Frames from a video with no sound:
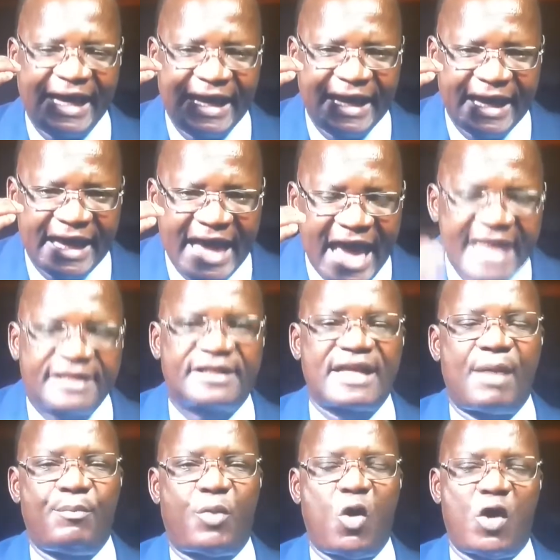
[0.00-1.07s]
at
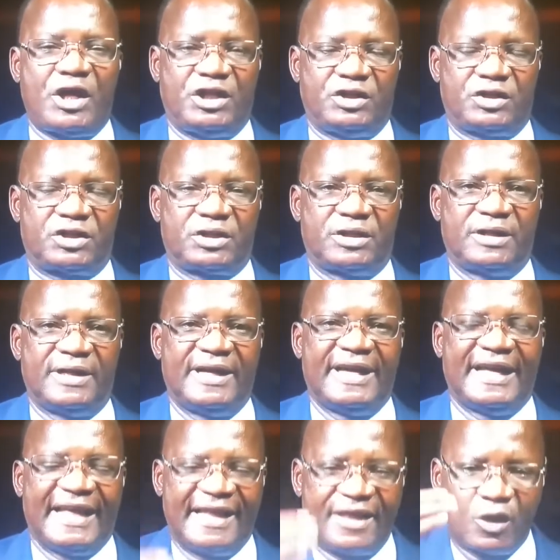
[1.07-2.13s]
some point,
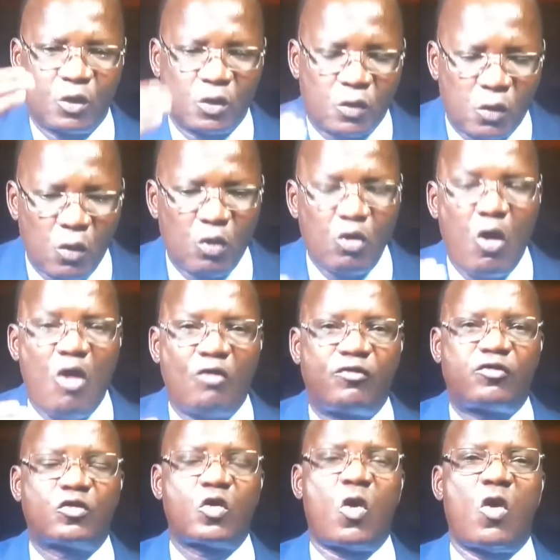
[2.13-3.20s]
the rule
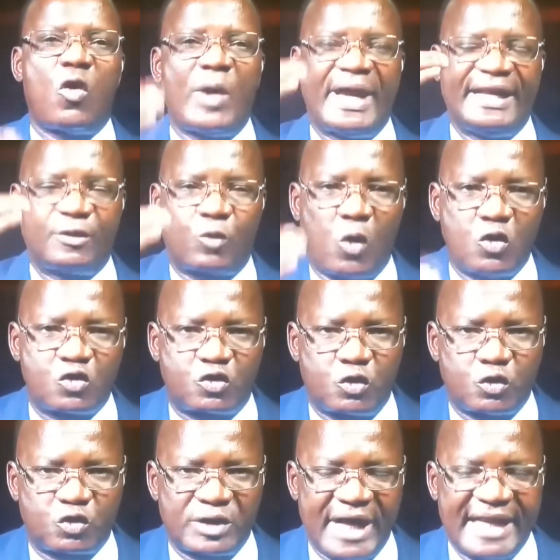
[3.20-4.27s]
of law and
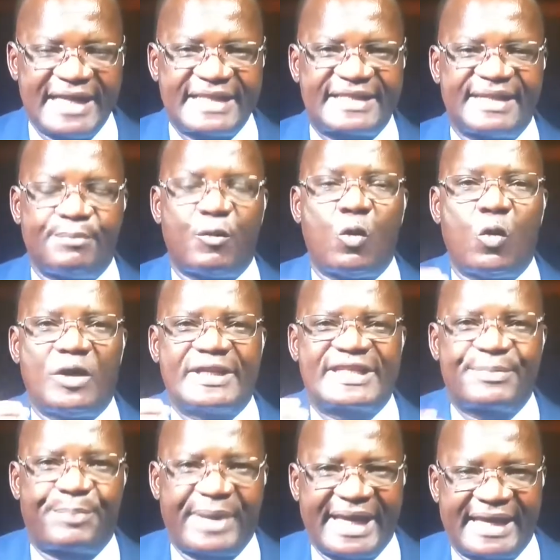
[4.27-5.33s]
constitutionalism will
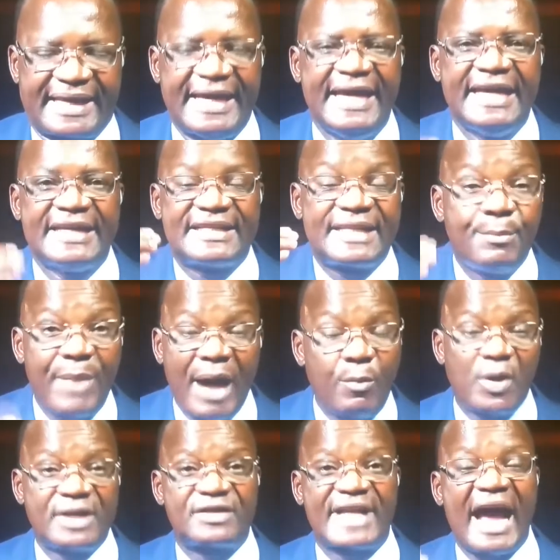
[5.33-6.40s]
speak.
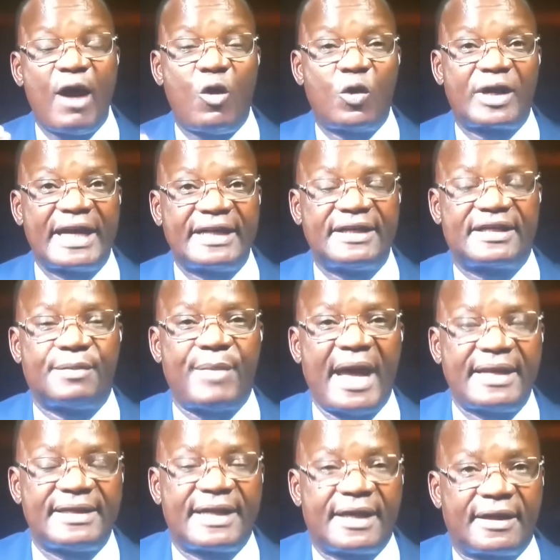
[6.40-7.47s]
Zimbabweans are already
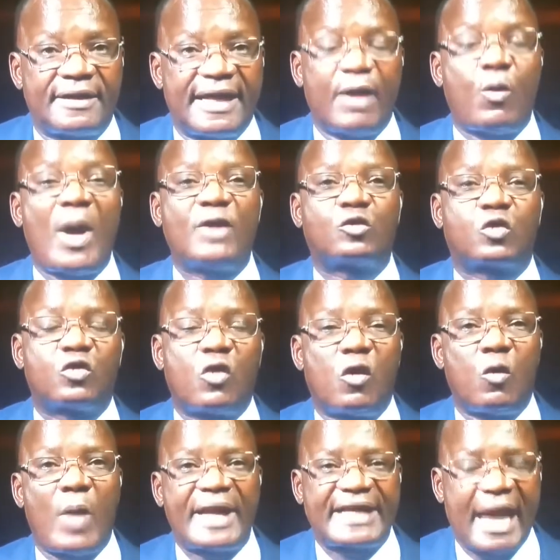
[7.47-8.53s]
demanding, they want to
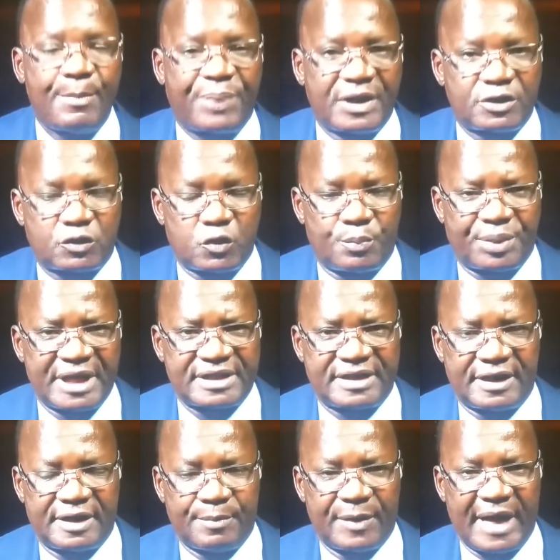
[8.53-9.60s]
know what happened to
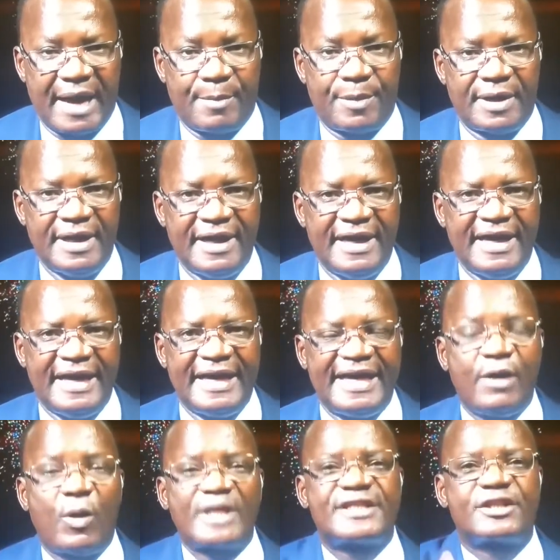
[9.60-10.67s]
President Mugabe.
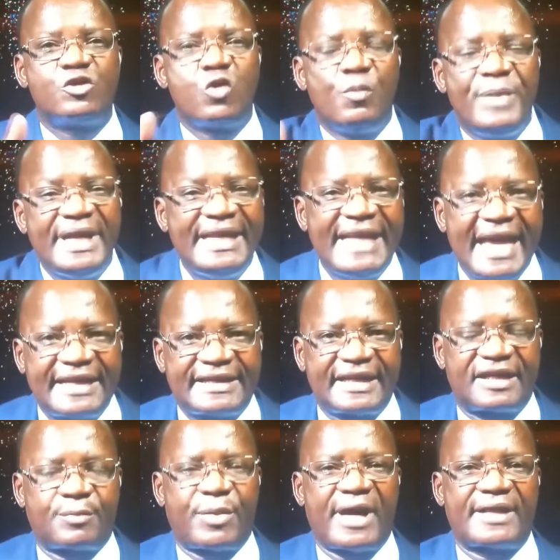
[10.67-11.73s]
He was
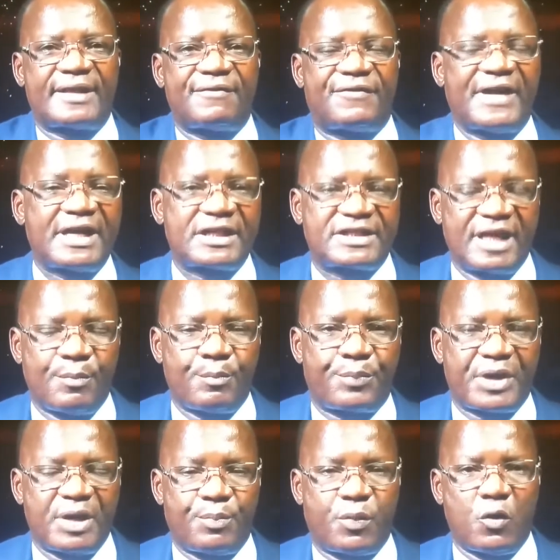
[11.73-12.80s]
humiliated by the very same
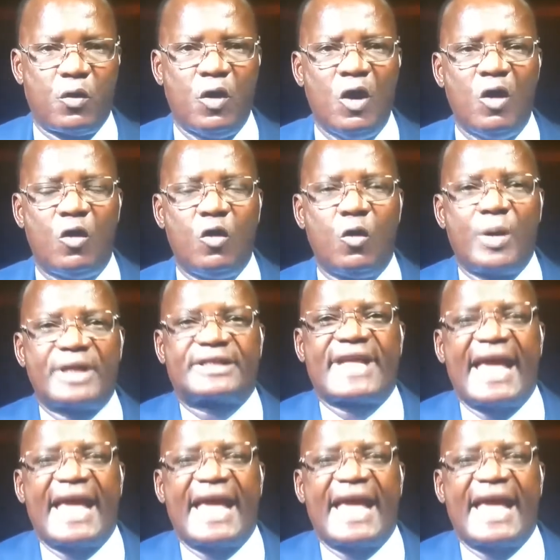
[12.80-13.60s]
people who were